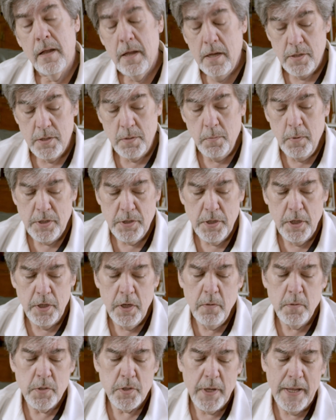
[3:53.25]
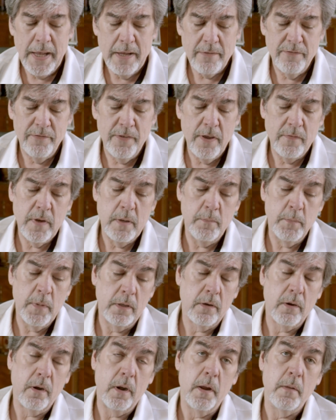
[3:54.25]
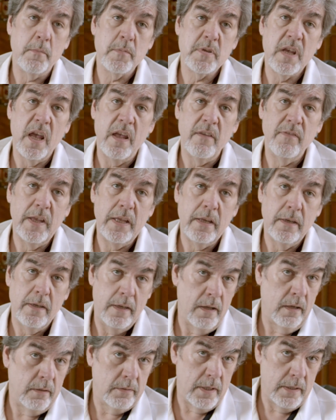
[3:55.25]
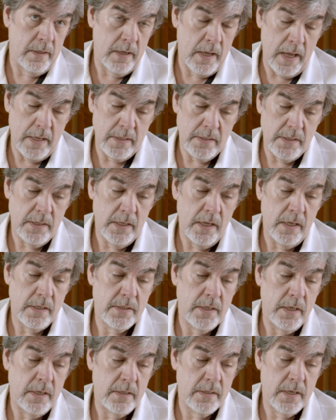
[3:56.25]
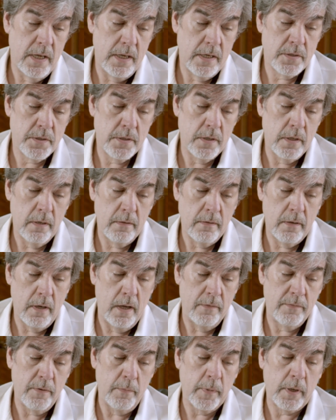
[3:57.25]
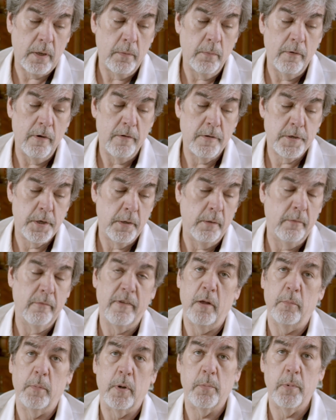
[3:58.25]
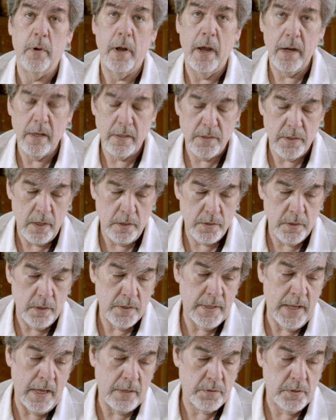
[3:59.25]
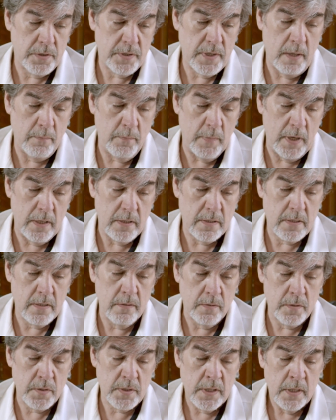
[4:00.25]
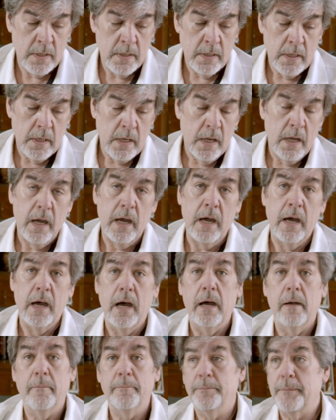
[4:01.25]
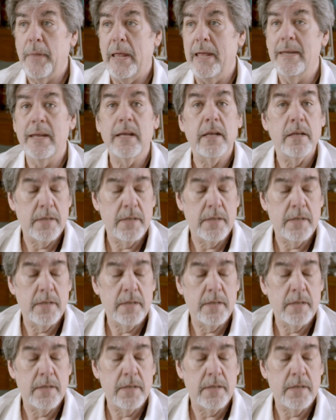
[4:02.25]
So what you do is you add 50 milligrams of a Delta-9 THC tincture from a commercially available product, such as Natural State Medicinal's indica